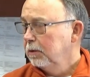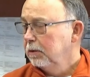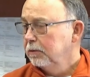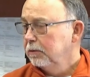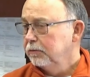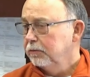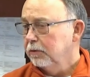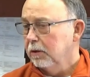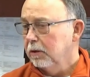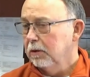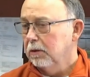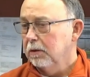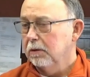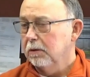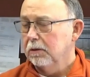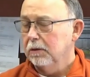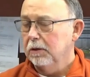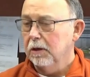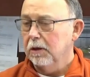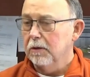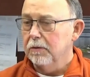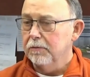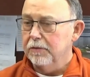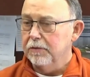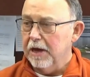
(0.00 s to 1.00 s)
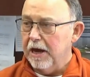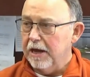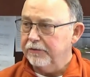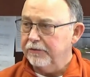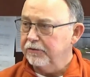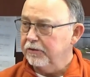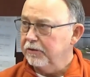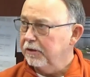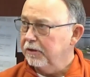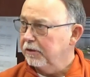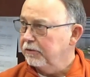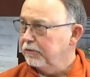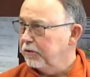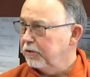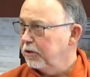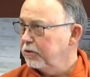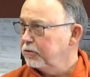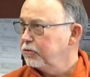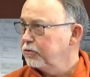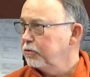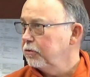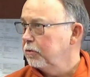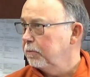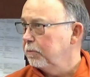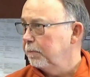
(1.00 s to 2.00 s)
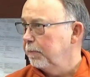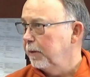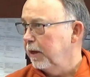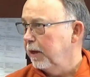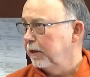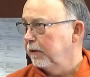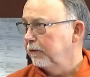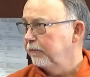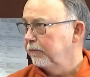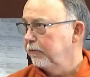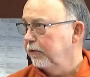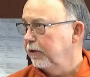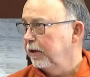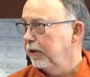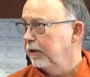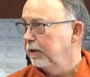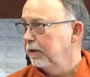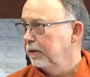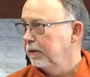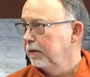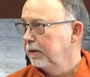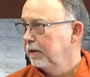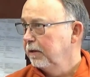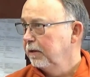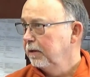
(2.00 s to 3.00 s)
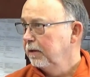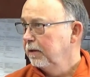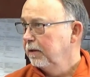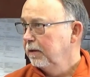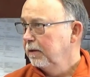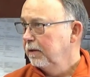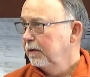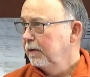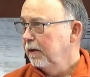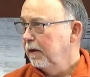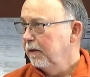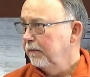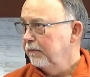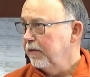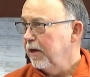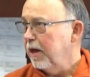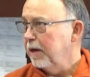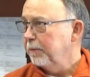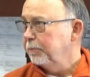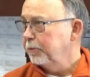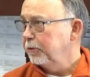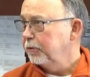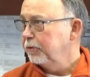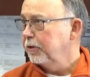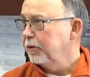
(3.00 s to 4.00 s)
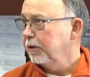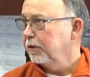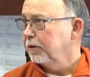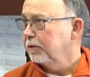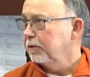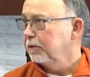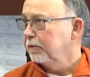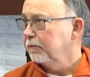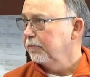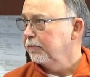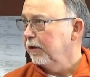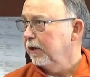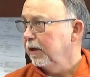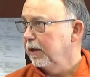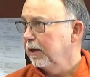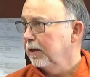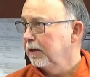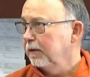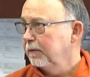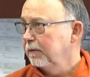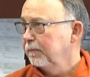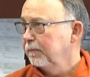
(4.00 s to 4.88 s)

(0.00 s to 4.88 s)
So, that's an additional benefit of that particular fan.